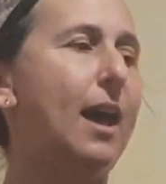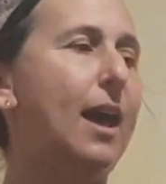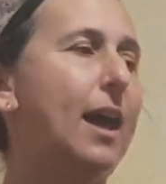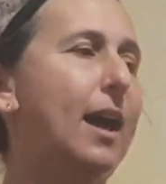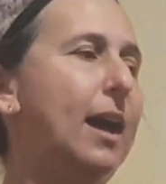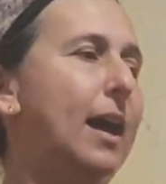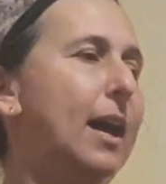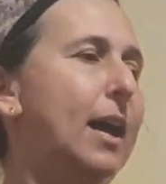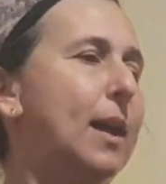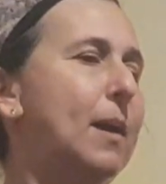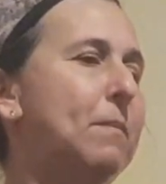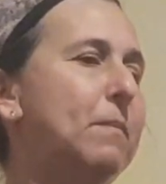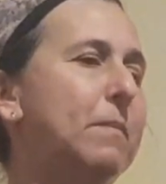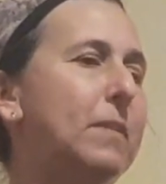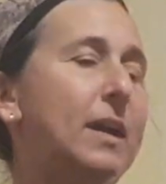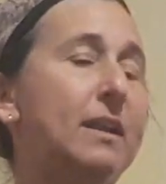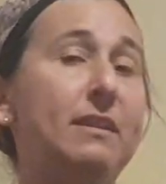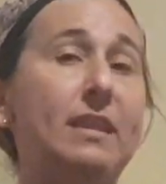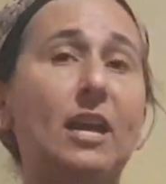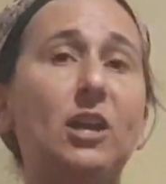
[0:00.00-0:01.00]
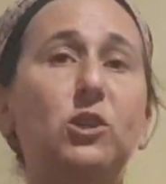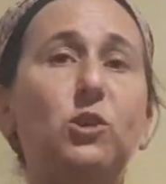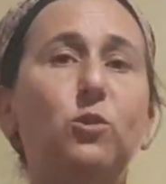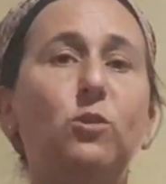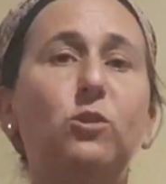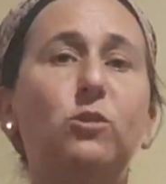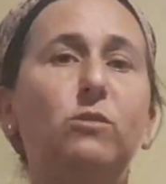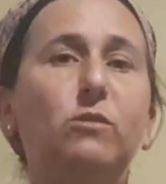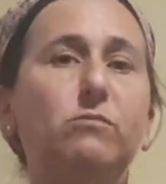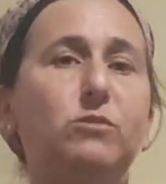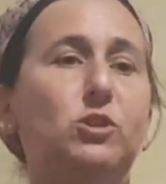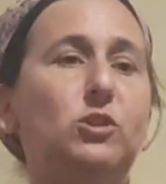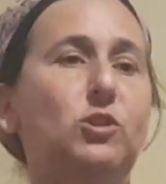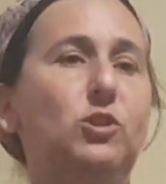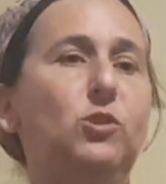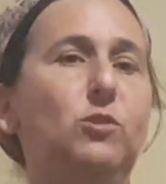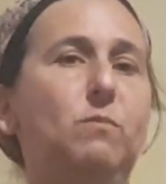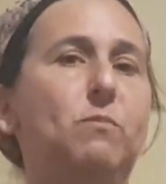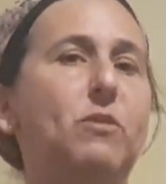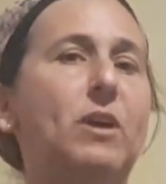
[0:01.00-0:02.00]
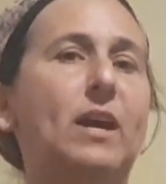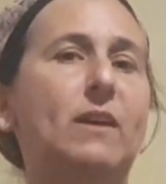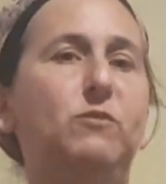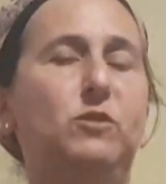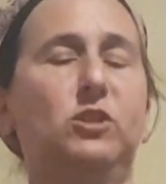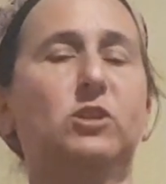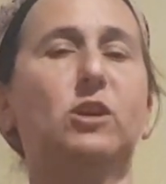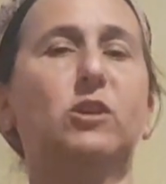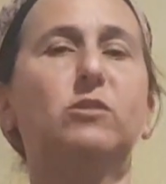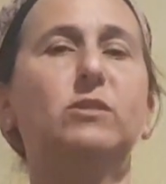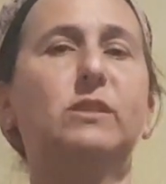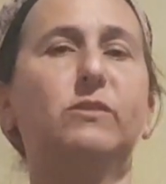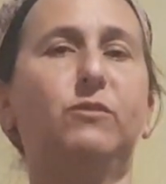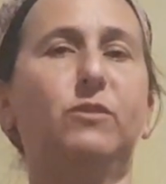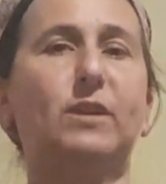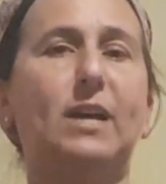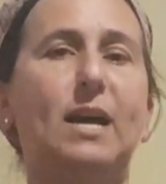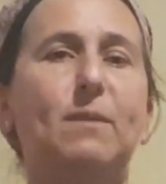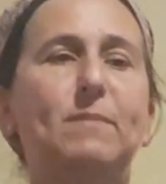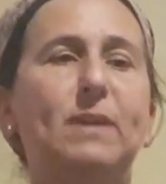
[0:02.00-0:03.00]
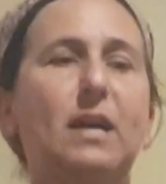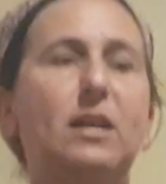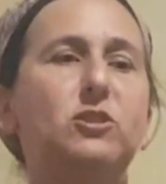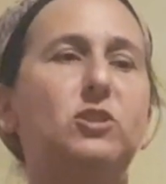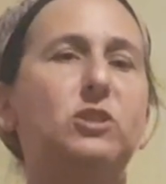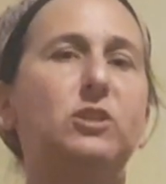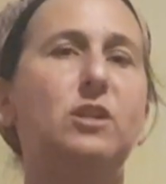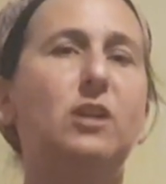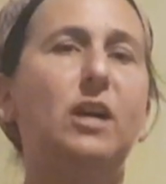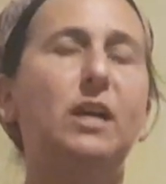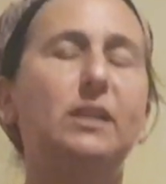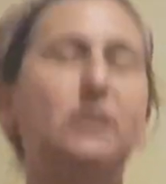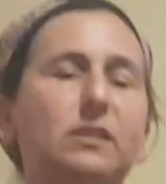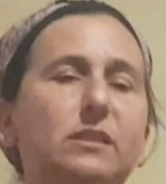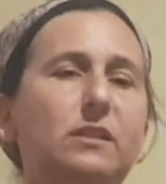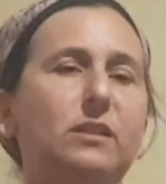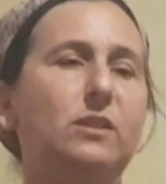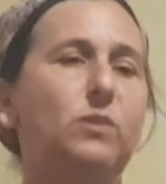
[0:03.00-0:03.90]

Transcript: And thank you all to you brave souls for coming out tonight,